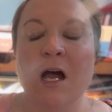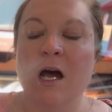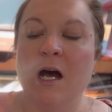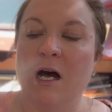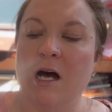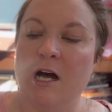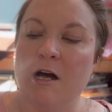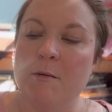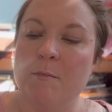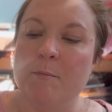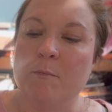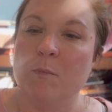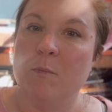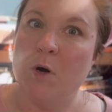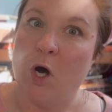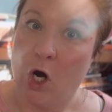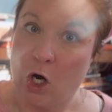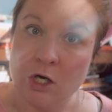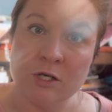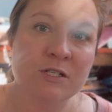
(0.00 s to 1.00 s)

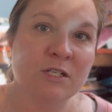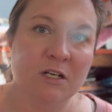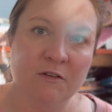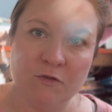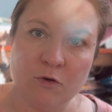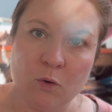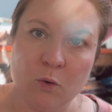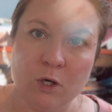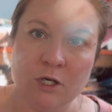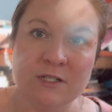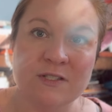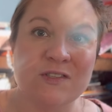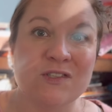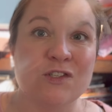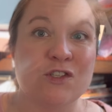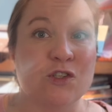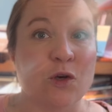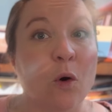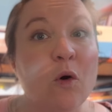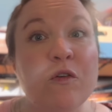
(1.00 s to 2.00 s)
Art, of course,
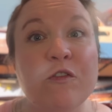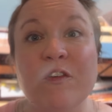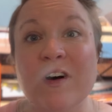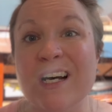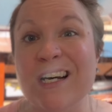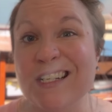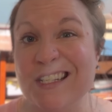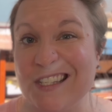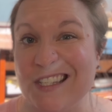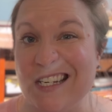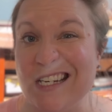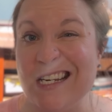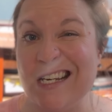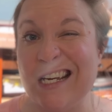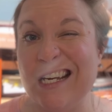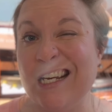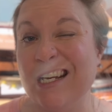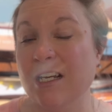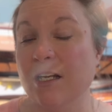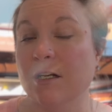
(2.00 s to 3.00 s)
solfa,
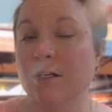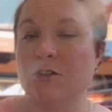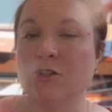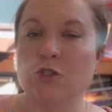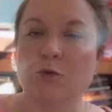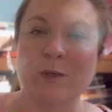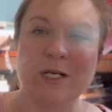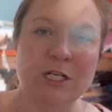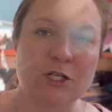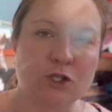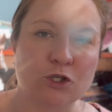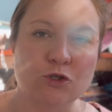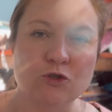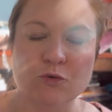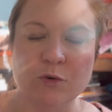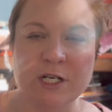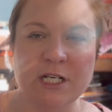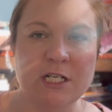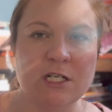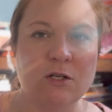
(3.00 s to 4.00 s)
singing, Swedish
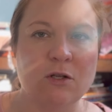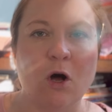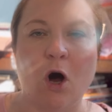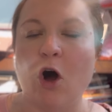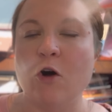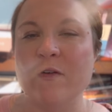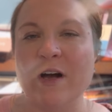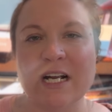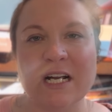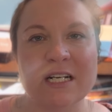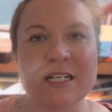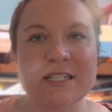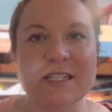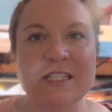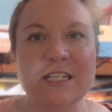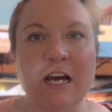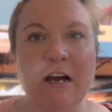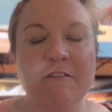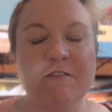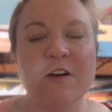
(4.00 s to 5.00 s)
drill, all that kind of
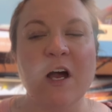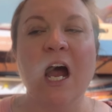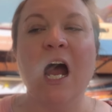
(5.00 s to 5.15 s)
stuff.